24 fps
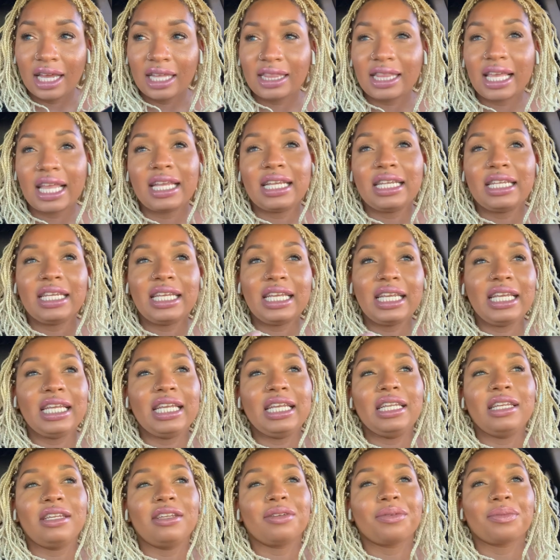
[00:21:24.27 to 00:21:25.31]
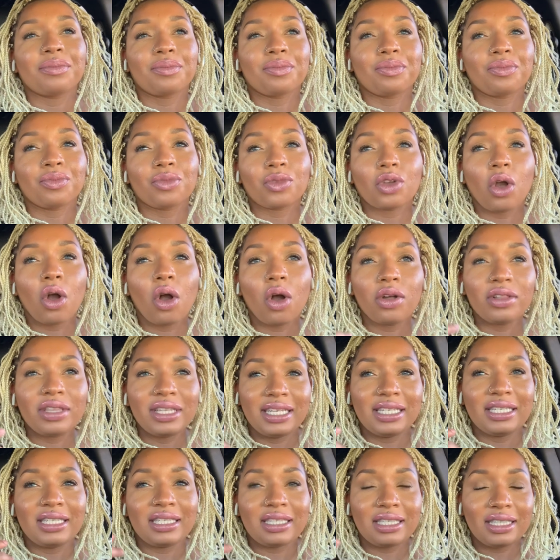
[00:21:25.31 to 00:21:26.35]
They need all
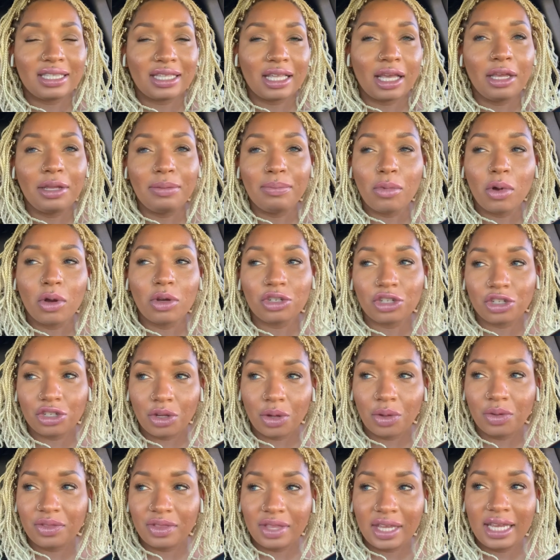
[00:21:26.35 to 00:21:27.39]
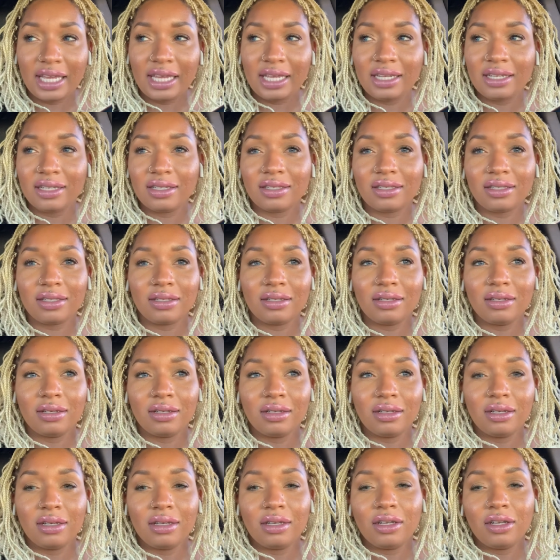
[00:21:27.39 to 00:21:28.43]
these emotional things,
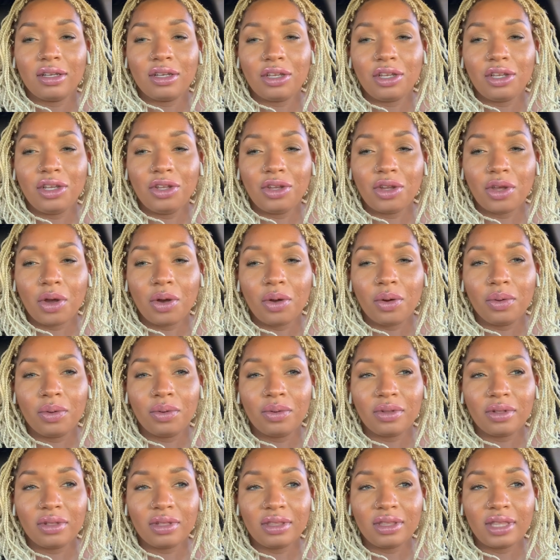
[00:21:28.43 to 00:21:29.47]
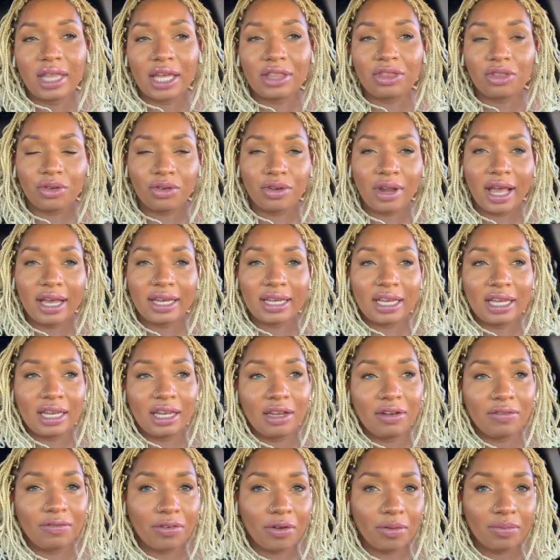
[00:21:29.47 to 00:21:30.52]
you know, that they're not
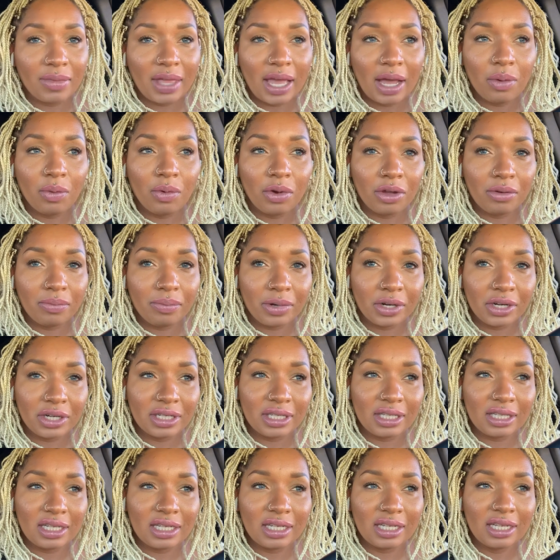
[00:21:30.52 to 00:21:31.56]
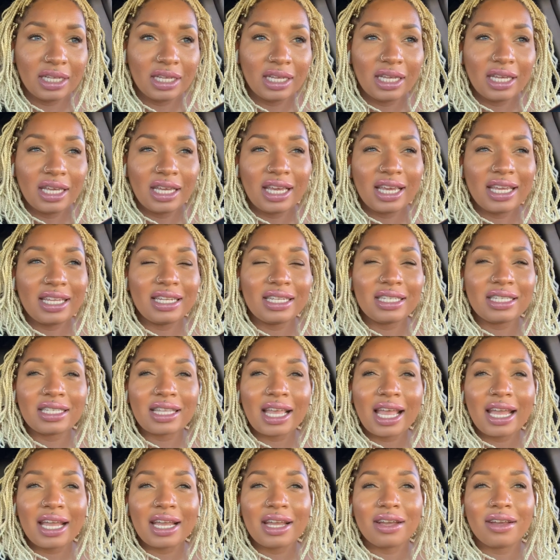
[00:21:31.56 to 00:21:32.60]
getting from that one person. And it's
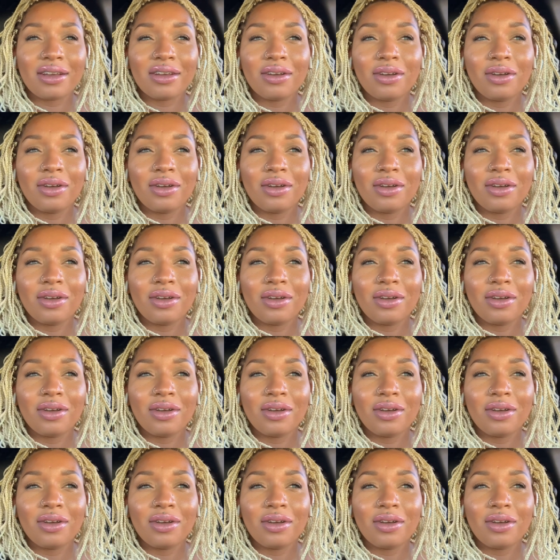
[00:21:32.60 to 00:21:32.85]
like,